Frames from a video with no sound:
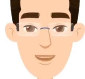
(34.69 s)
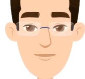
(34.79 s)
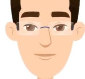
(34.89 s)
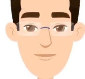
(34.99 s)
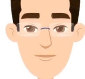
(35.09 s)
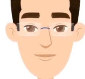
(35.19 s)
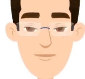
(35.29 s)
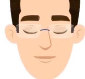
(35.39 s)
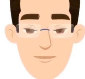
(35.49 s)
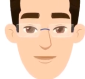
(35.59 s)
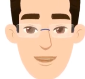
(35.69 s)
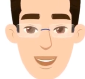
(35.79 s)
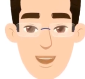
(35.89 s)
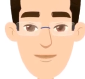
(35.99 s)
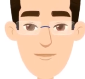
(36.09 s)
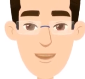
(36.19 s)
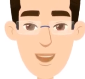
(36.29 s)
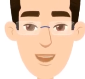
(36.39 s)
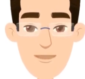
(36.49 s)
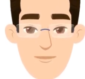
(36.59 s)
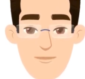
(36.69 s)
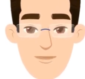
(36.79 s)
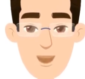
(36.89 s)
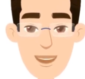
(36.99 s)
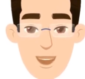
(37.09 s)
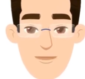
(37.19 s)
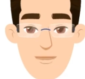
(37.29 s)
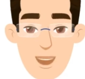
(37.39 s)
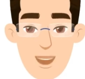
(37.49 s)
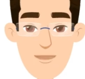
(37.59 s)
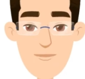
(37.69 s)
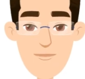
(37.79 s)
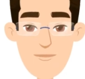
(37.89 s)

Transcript: Left ventricle, the most muscular chamber,